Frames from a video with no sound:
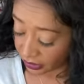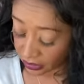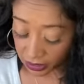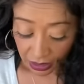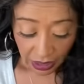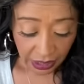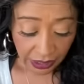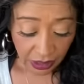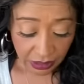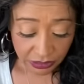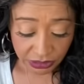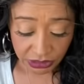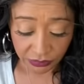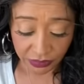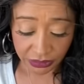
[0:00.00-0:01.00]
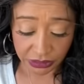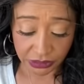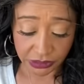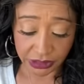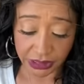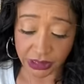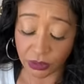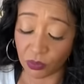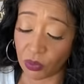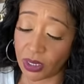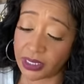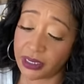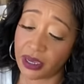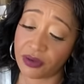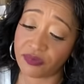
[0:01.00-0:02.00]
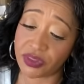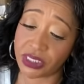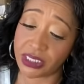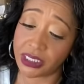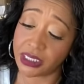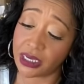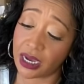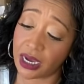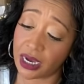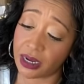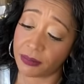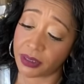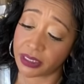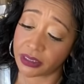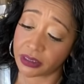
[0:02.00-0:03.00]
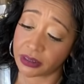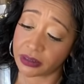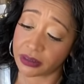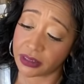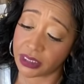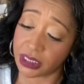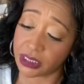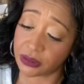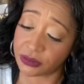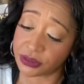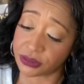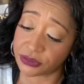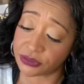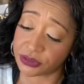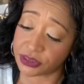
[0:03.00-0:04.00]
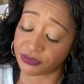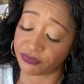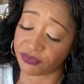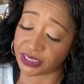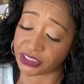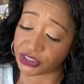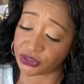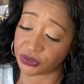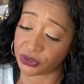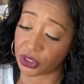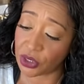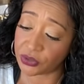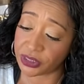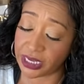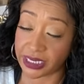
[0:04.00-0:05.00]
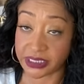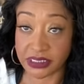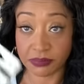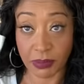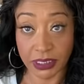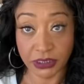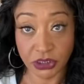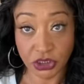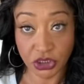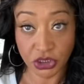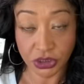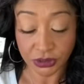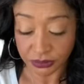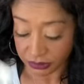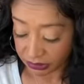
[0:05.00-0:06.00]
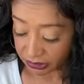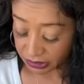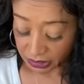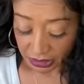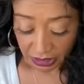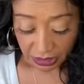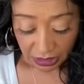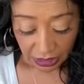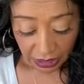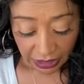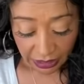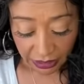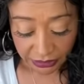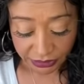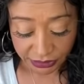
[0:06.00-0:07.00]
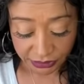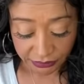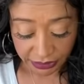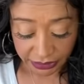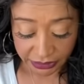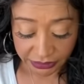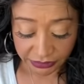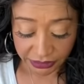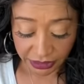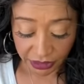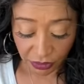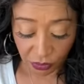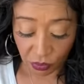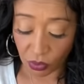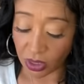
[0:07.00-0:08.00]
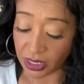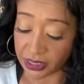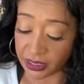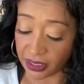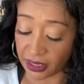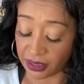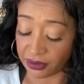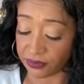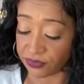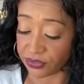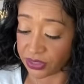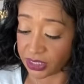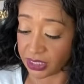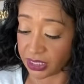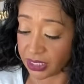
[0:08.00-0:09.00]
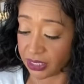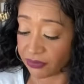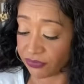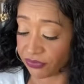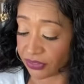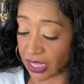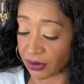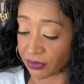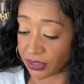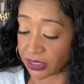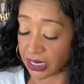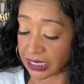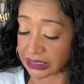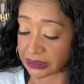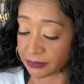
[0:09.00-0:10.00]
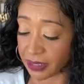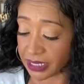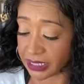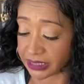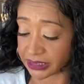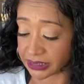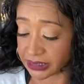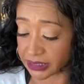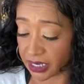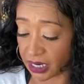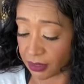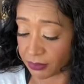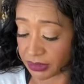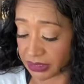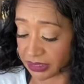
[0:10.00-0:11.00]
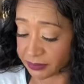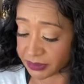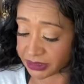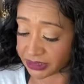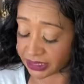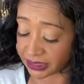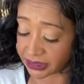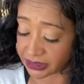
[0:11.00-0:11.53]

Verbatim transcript: I also included one of the um, EcoTools Facial Konjac Sponge. I also included one of the Flower Cosmetics um, lipsticks,